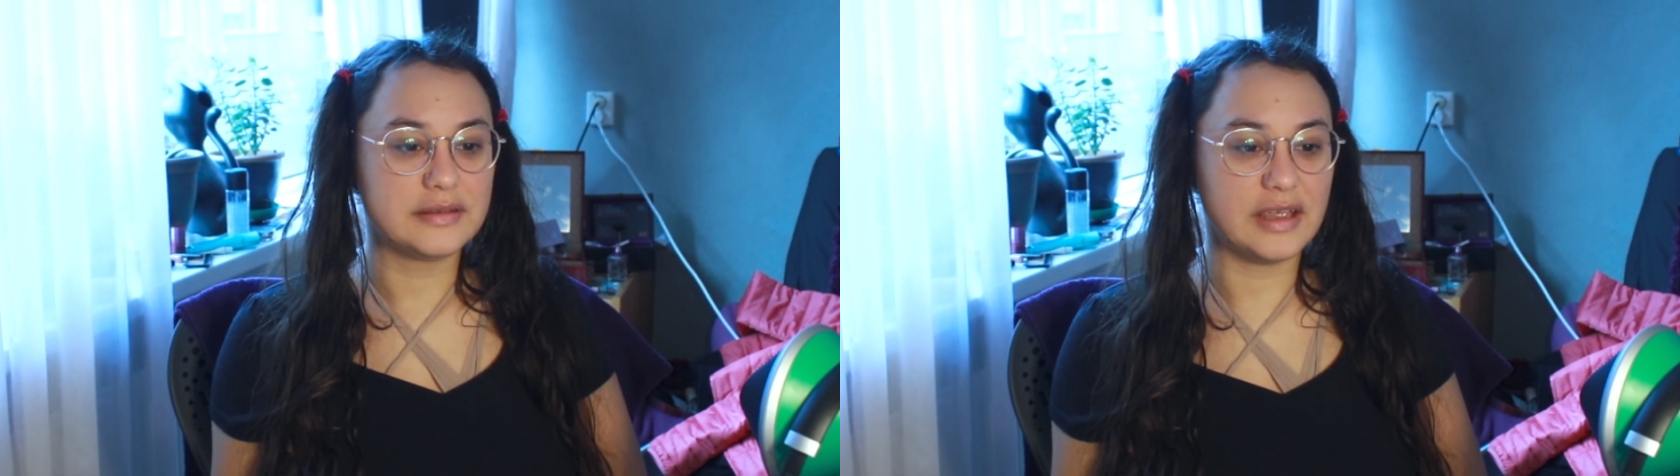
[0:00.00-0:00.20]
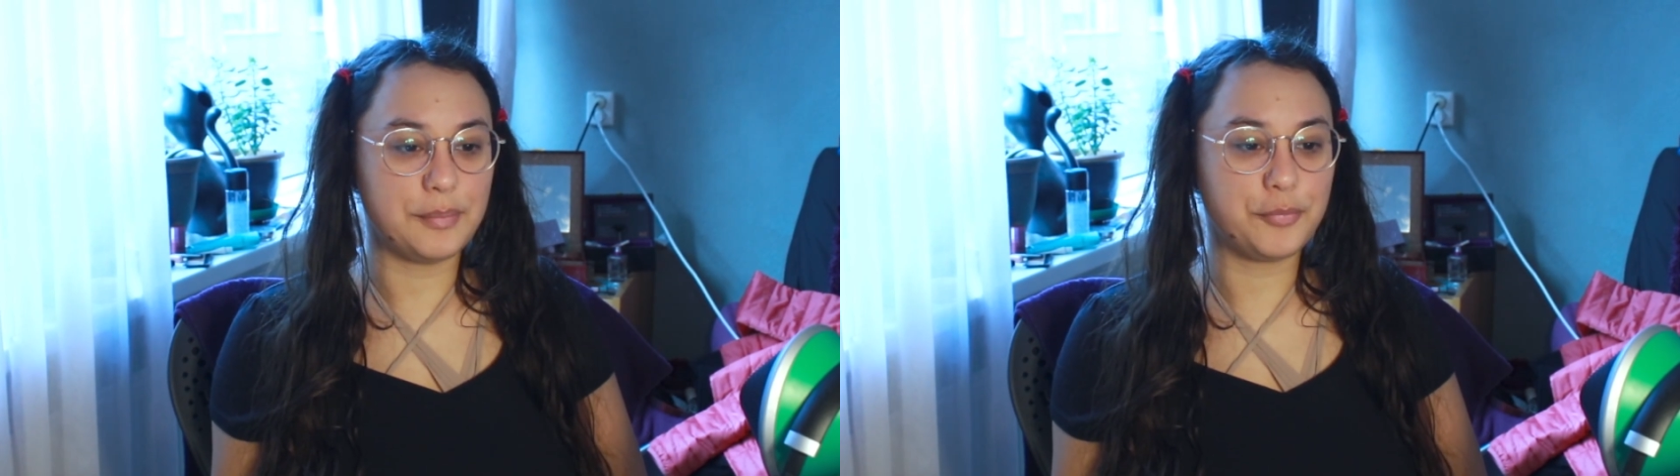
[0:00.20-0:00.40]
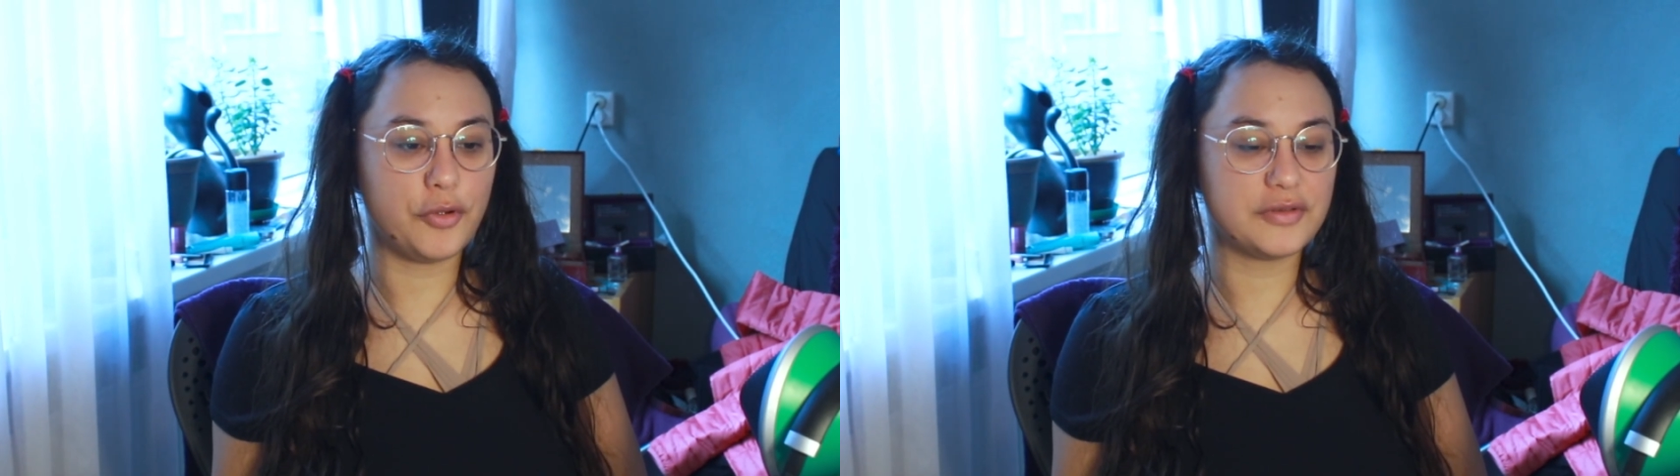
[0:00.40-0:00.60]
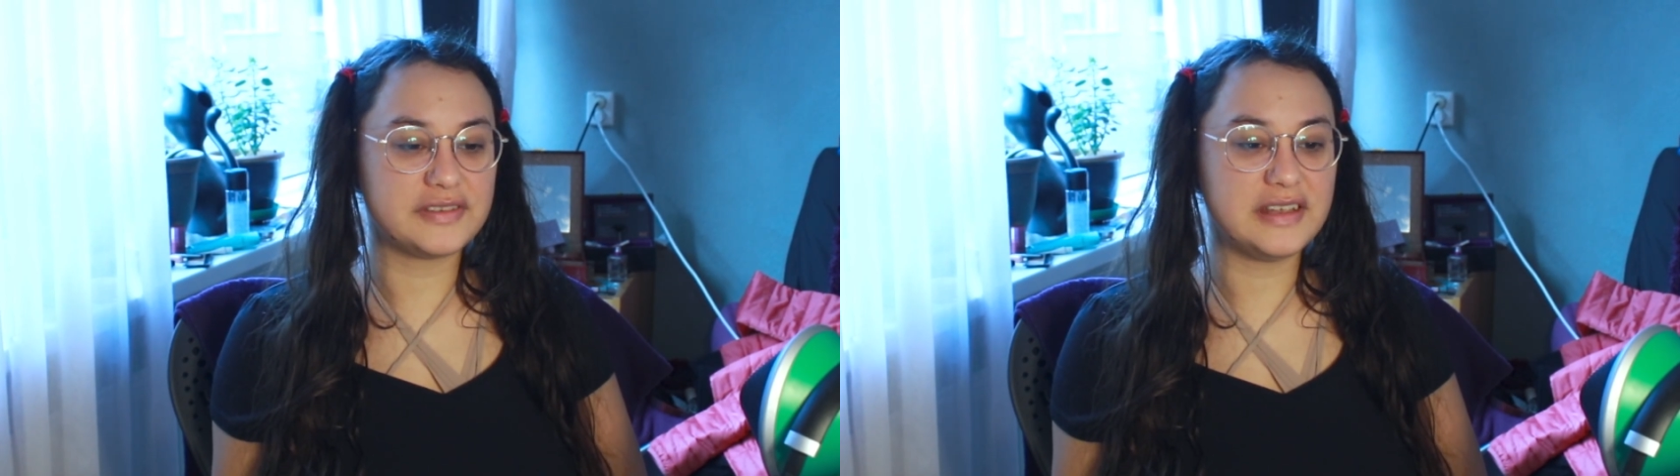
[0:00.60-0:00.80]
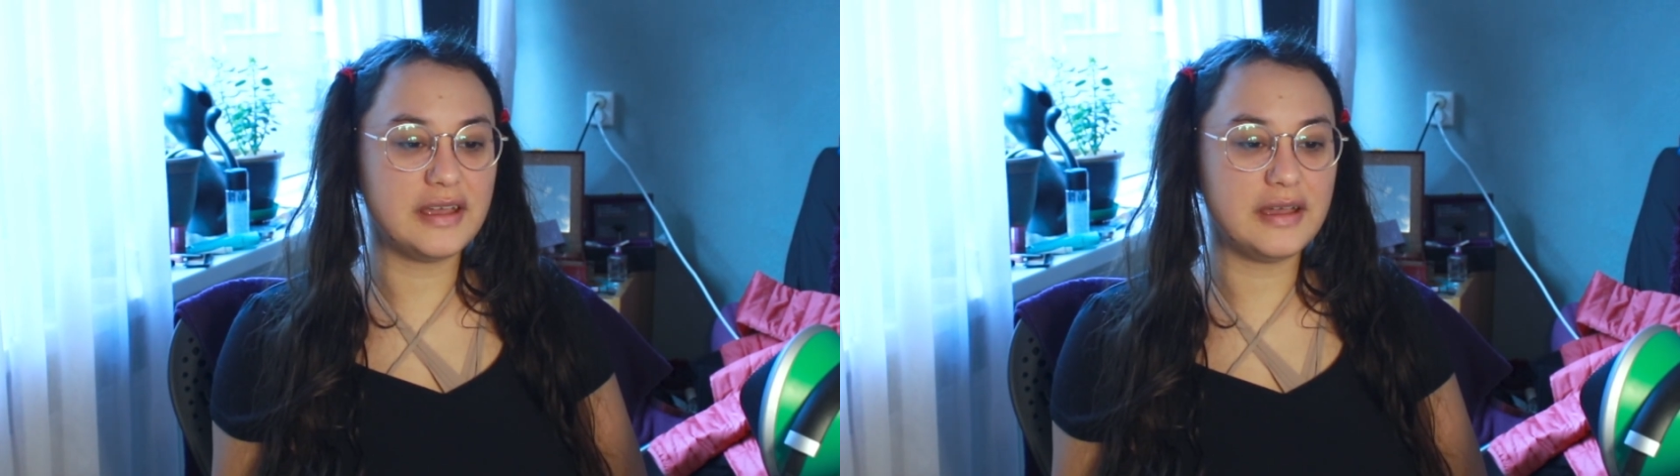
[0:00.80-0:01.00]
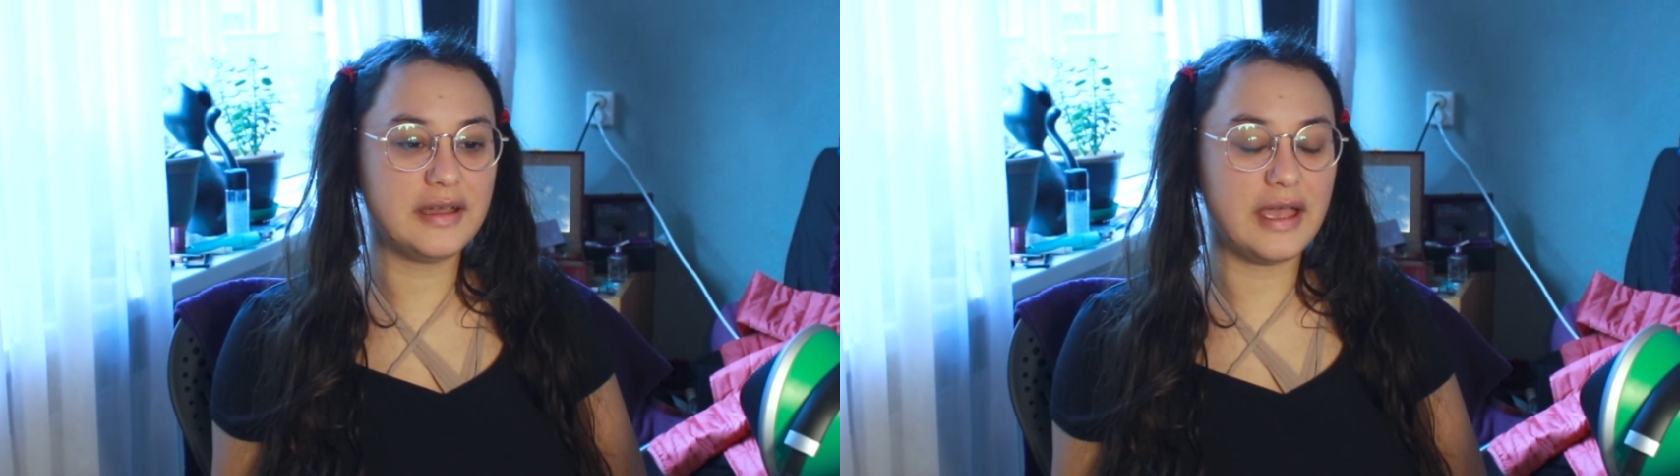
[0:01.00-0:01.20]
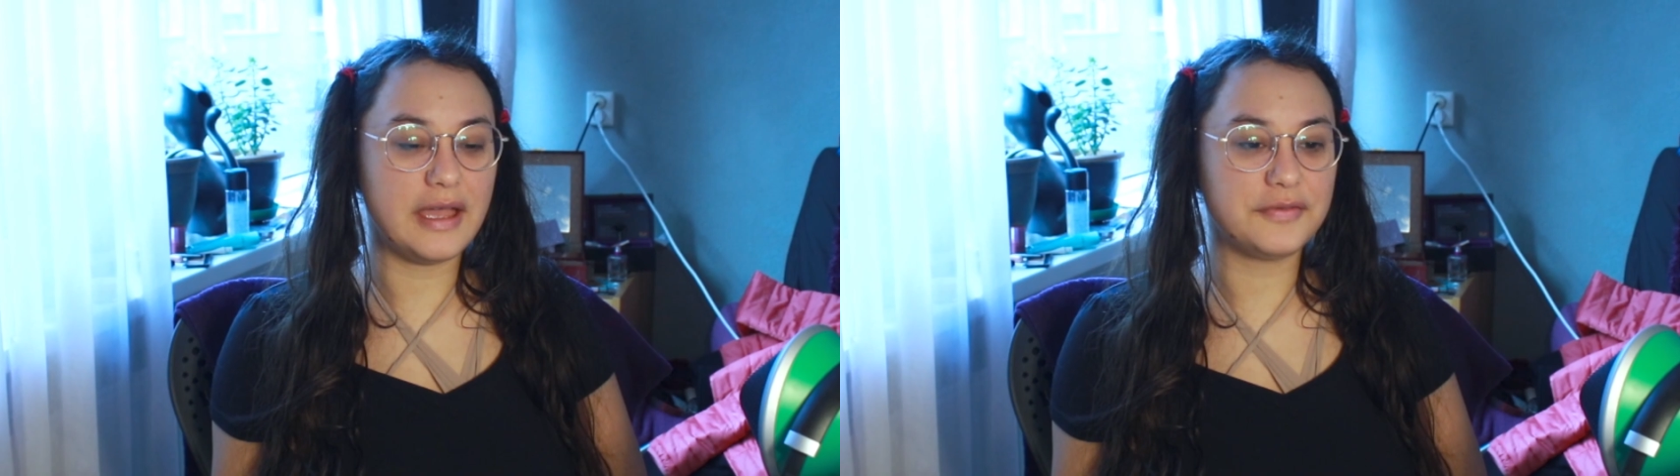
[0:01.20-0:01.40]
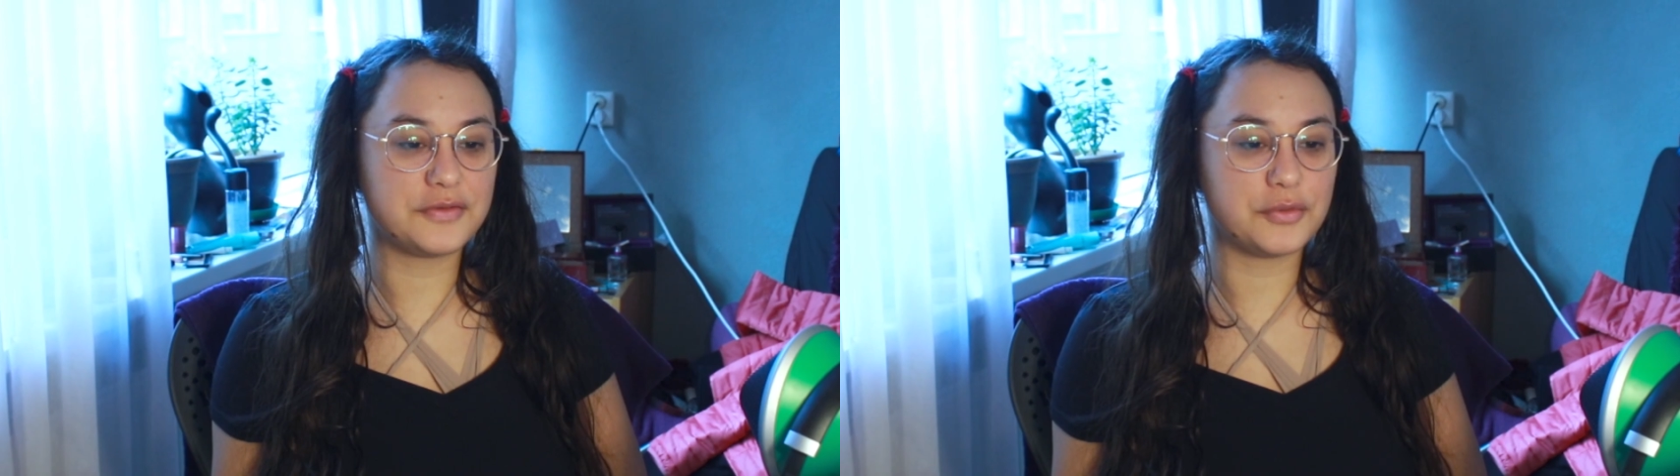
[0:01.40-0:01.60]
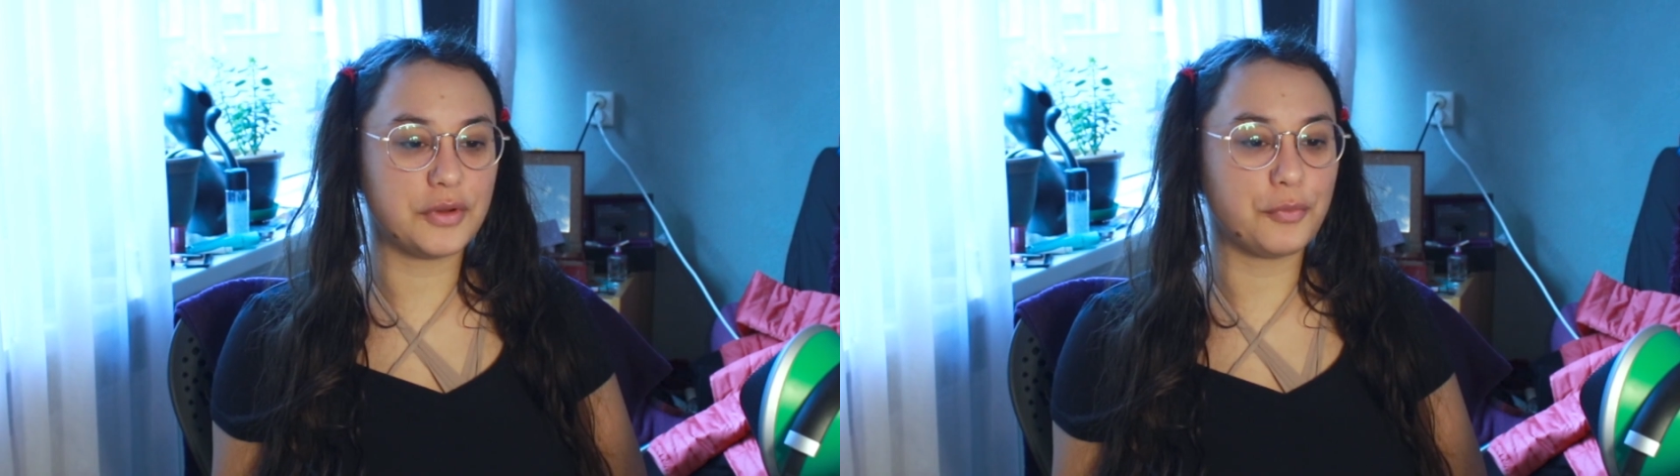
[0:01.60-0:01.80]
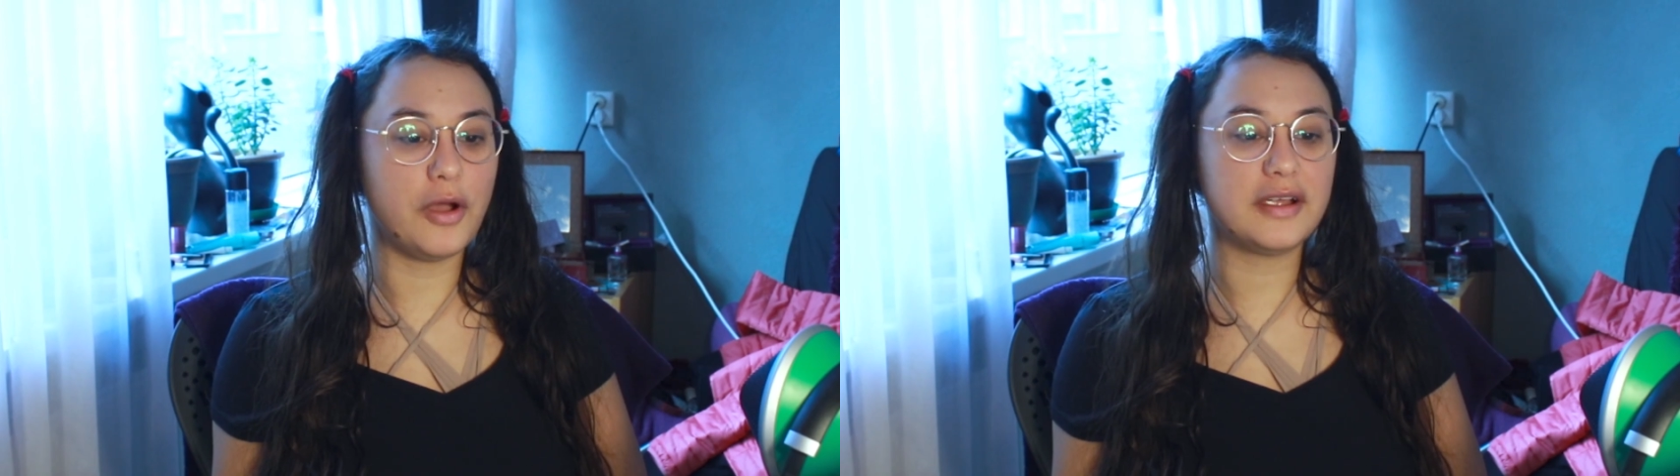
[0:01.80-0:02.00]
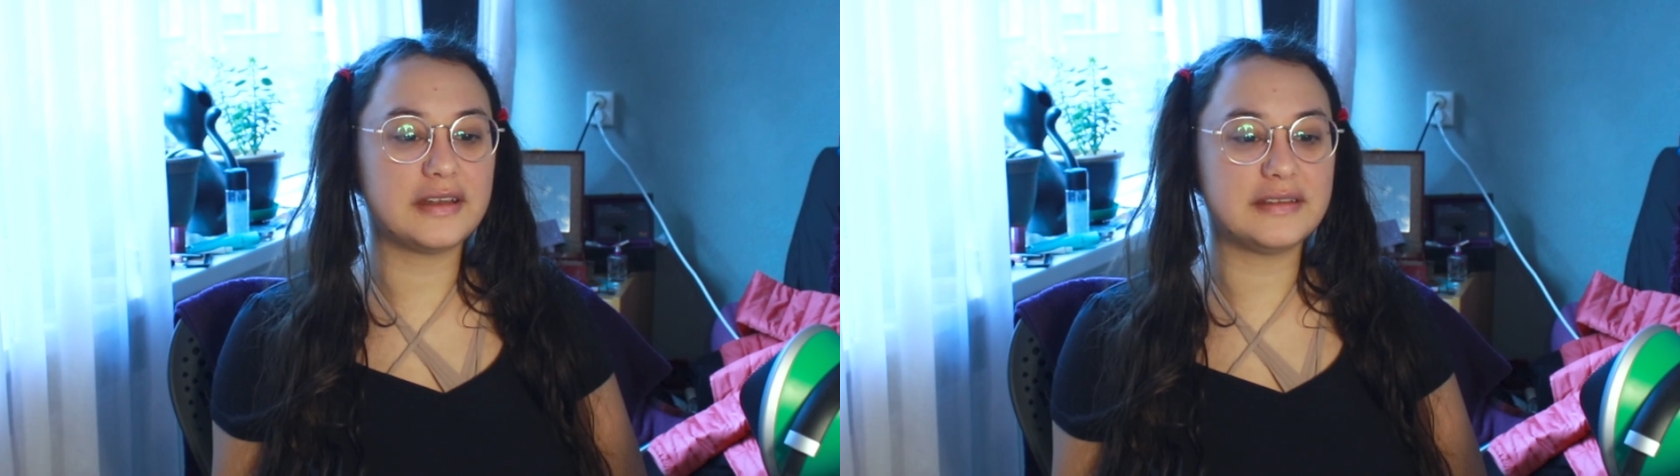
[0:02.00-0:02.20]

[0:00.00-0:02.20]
Zaporizhia after a rocket